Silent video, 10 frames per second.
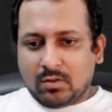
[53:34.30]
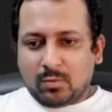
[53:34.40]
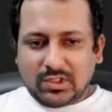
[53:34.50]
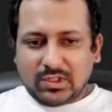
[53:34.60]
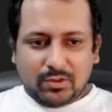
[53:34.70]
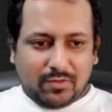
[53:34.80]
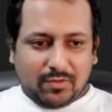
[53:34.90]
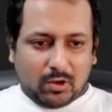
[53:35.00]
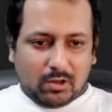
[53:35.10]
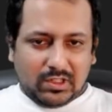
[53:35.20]
Once you have
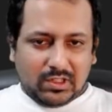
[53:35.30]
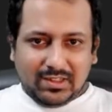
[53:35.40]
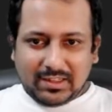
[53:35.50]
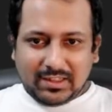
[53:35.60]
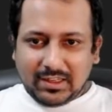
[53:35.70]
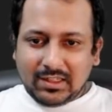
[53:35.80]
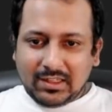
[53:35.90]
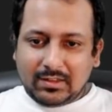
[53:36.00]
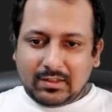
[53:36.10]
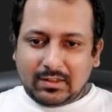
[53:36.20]
all these
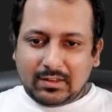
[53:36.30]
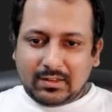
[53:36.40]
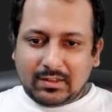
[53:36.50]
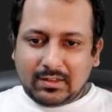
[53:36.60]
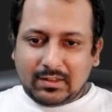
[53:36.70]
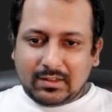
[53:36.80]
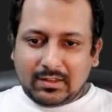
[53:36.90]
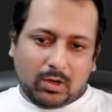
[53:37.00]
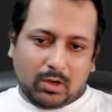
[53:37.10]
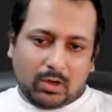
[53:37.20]
things,
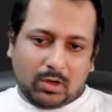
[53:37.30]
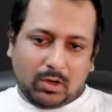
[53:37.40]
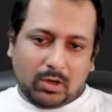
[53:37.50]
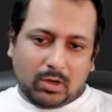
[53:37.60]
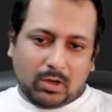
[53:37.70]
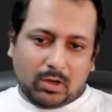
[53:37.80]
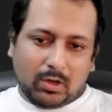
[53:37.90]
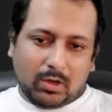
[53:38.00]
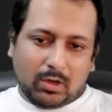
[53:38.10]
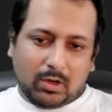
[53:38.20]
you are all set
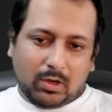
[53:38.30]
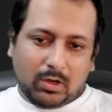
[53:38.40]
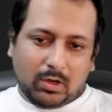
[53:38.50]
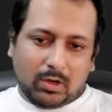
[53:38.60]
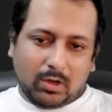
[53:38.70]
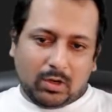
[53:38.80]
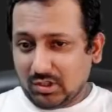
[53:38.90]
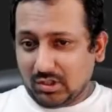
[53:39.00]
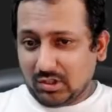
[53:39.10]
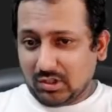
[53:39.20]
to train your
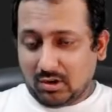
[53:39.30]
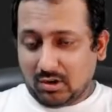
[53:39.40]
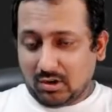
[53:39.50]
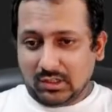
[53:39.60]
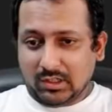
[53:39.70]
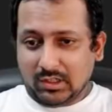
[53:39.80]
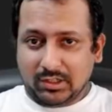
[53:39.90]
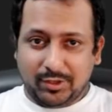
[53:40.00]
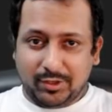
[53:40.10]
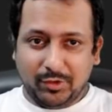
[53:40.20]
model on
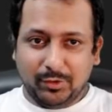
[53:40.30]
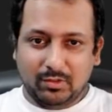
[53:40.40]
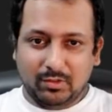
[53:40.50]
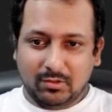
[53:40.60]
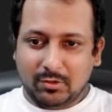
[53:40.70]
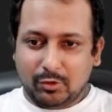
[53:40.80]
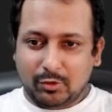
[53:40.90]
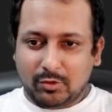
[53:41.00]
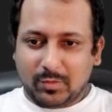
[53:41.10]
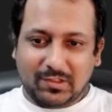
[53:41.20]
TPUs.
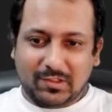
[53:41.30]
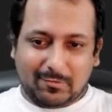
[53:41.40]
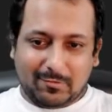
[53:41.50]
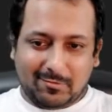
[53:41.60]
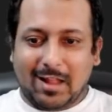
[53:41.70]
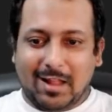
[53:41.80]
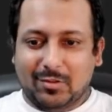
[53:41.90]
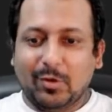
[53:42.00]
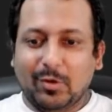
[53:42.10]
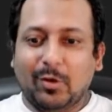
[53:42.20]
But
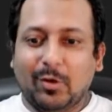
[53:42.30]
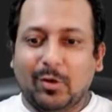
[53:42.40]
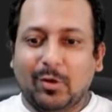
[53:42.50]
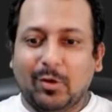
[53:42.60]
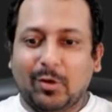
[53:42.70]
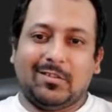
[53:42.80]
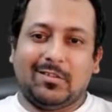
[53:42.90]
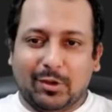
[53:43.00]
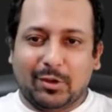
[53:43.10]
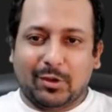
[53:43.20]
that's not it.
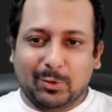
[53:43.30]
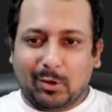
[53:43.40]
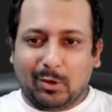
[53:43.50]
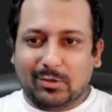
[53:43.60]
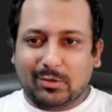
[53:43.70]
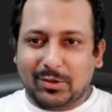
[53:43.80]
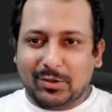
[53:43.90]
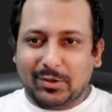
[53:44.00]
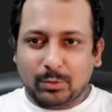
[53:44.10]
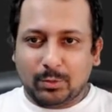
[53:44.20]
Like, you also need
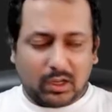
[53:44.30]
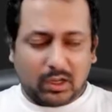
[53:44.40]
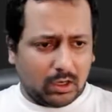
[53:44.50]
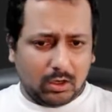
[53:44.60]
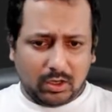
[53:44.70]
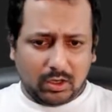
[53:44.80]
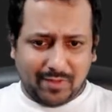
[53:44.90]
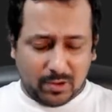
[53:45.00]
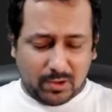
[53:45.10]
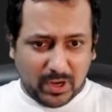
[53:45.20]
to write a
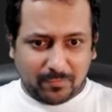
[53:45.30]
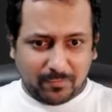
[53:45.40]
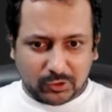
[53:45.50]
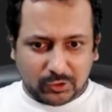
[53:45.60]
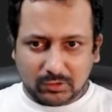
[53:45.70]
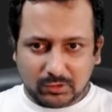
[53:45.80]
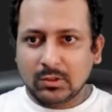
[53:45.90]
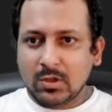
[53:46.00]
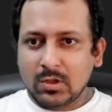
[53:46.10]
evaluate function.